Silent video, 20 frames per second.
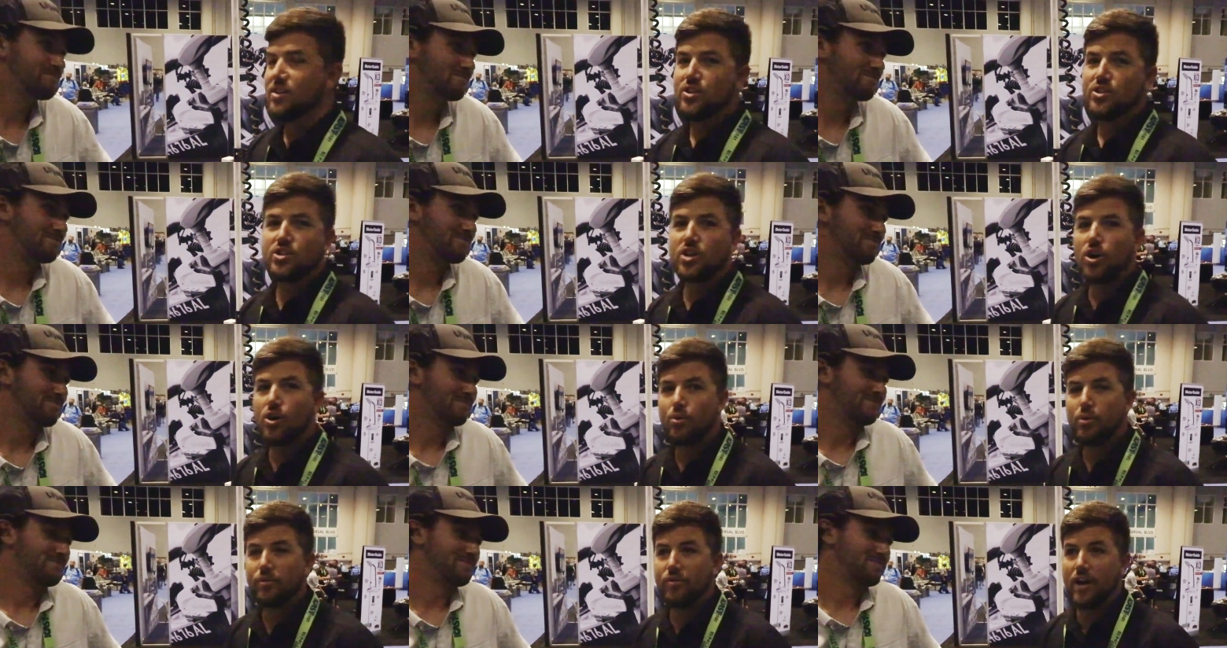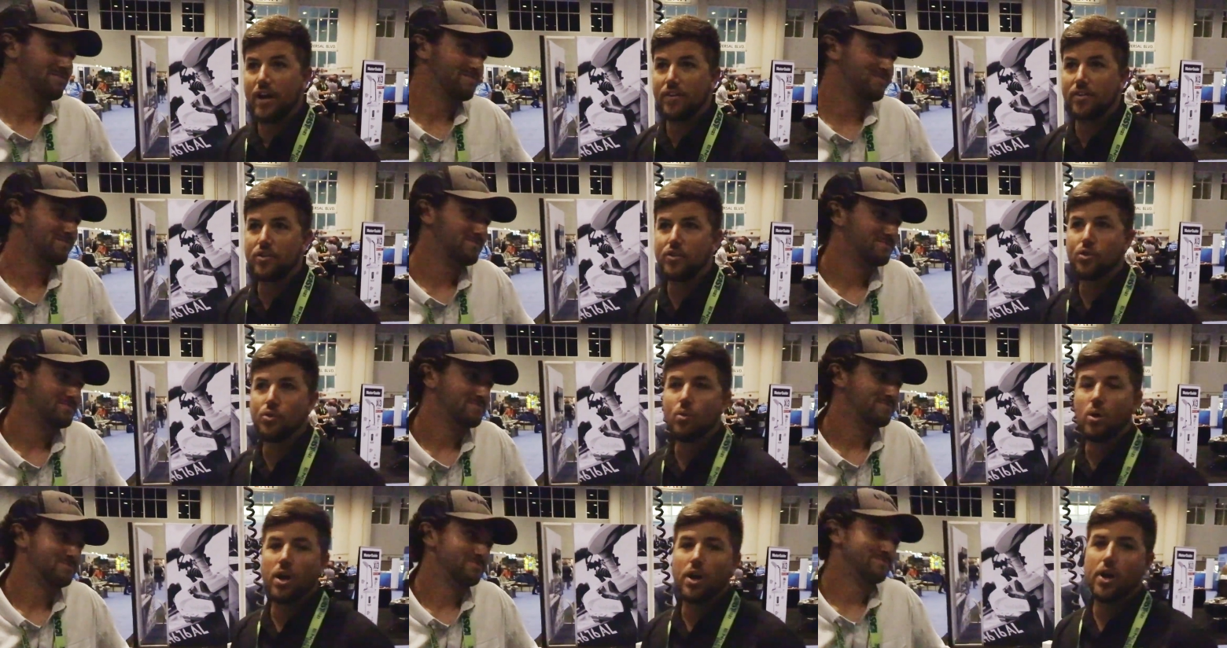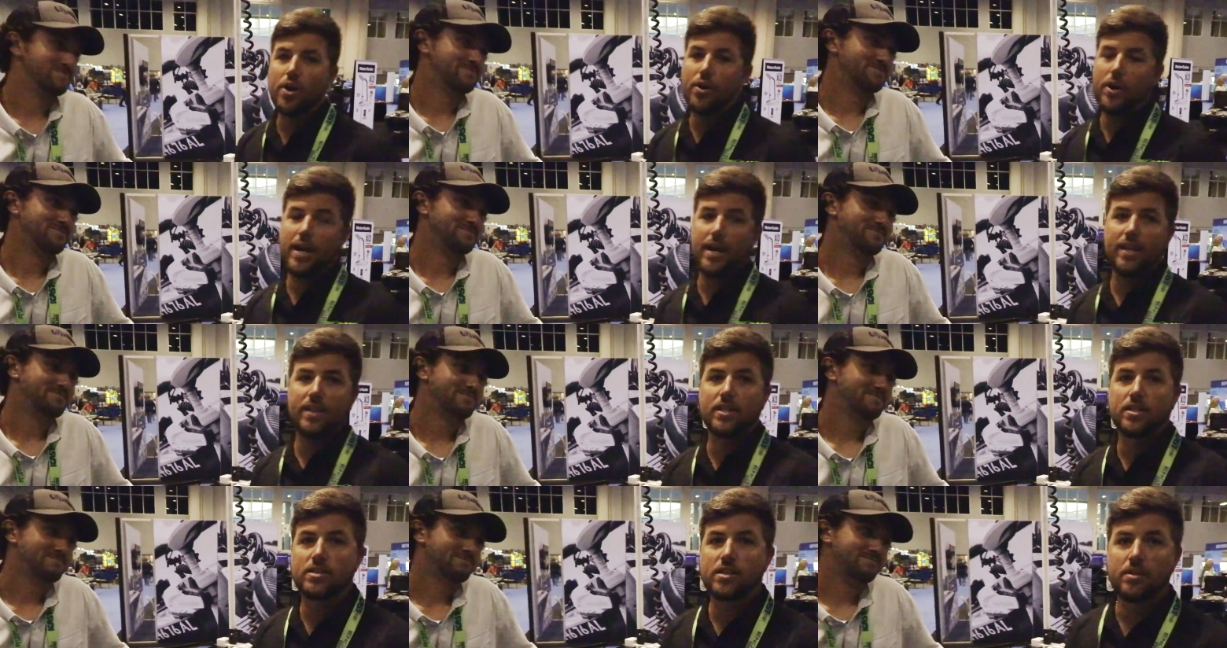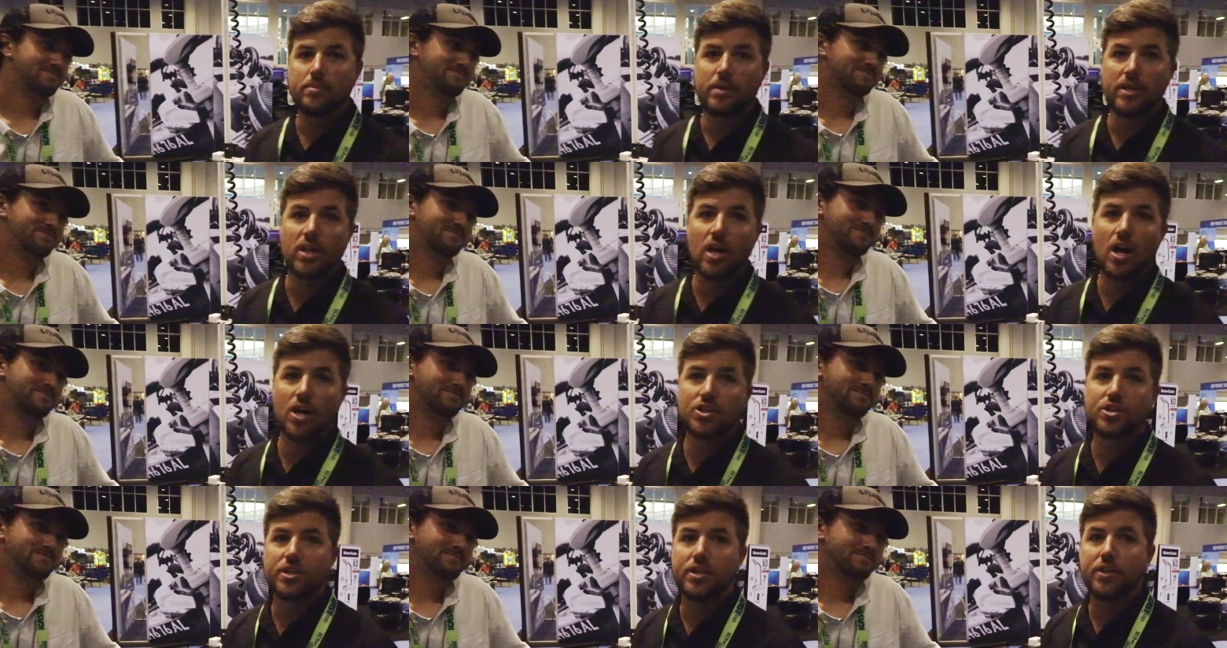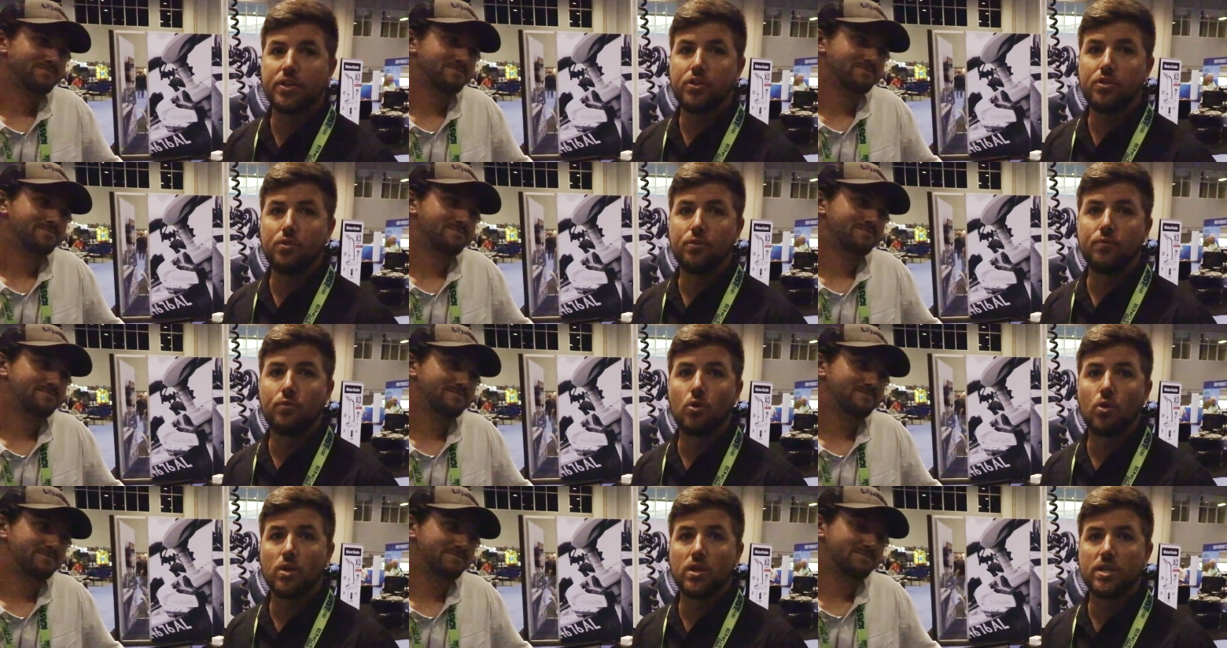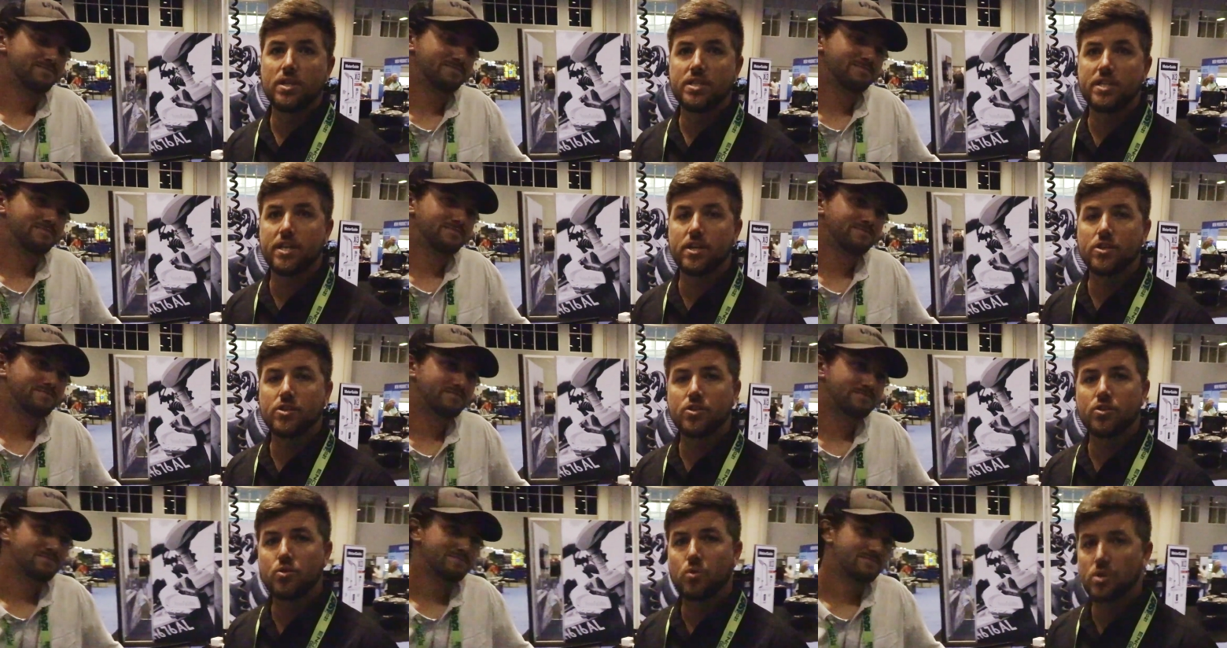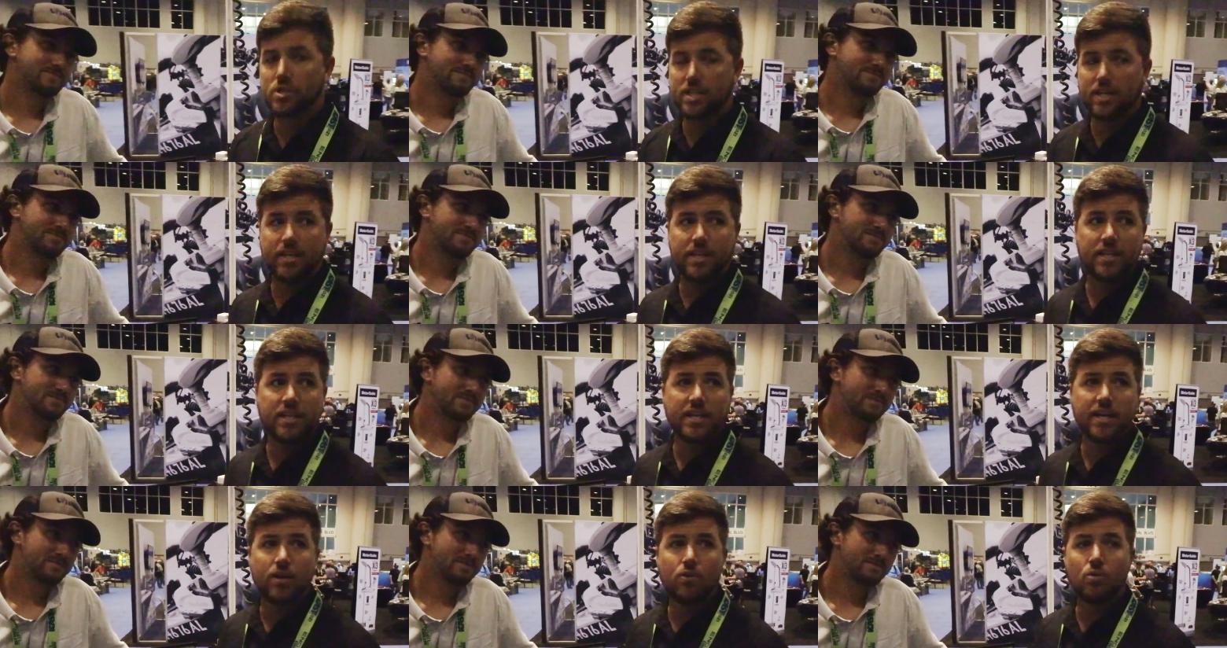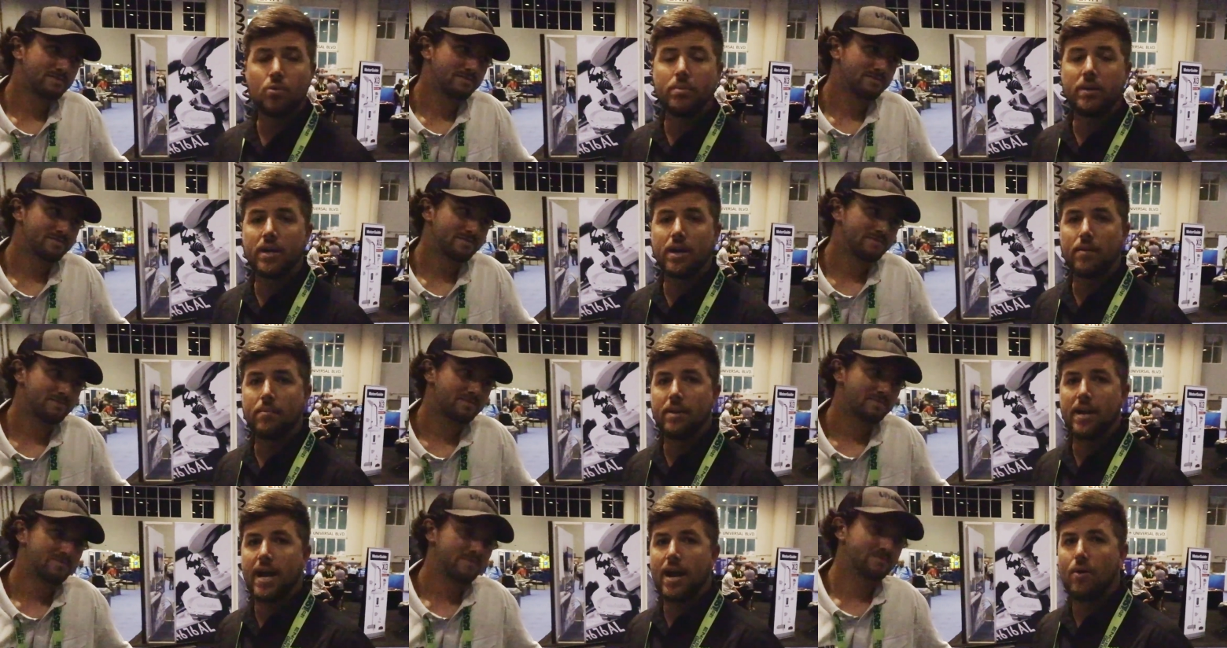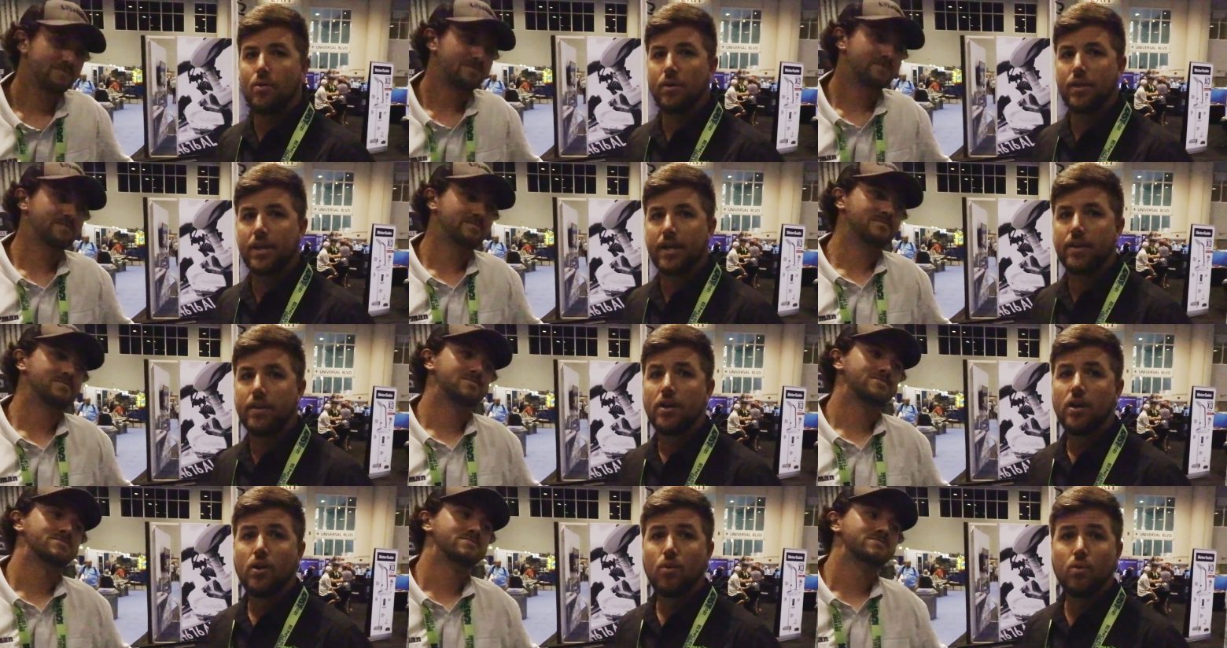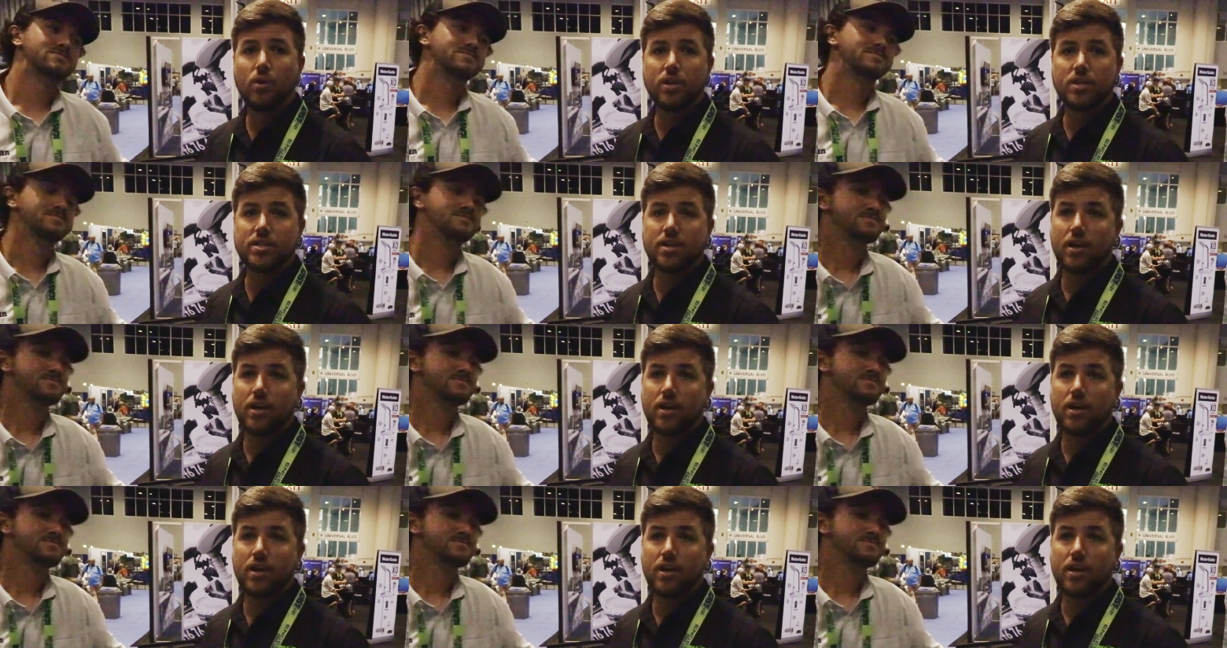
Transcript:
Speaker 1: So we've got the new 108 that's going to be launching in Q4 this year. So towards the end of the year, we'll be coming out with it. What it's